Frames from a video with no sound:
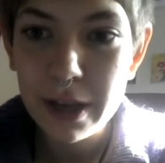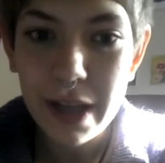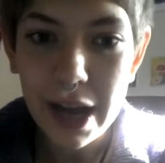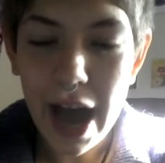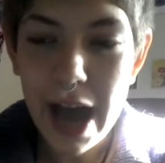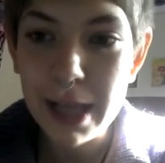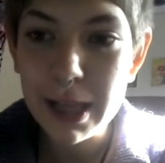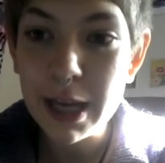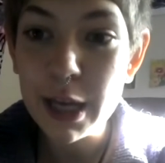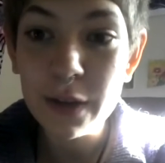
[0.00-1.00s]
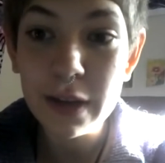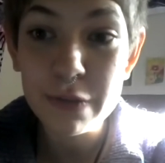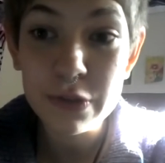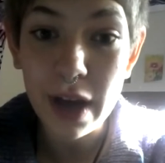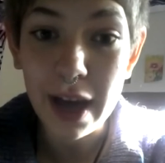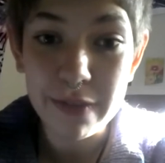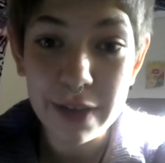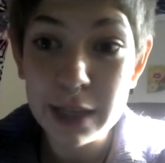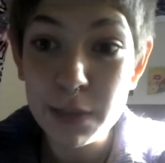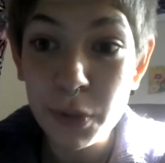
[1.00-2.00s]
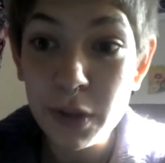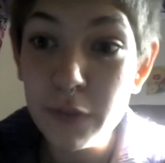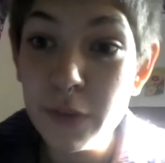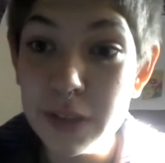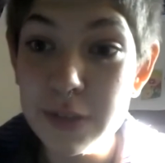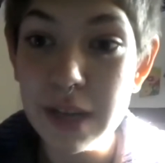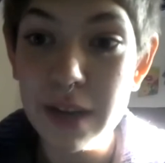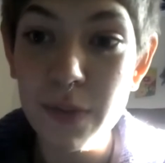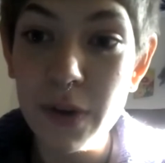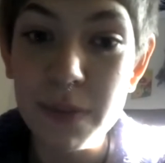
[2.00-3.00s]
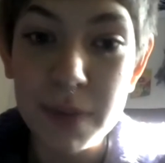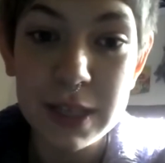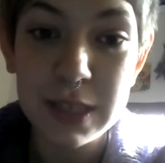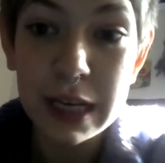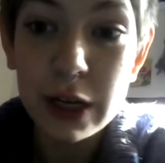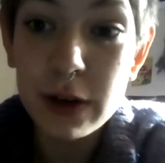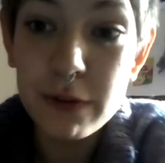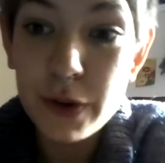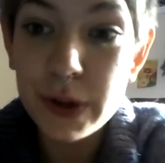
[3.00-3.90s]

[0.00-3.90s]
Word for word: Like I, he couldn't even drive. He had to pull over on the side of the road because he couldn't. Three focus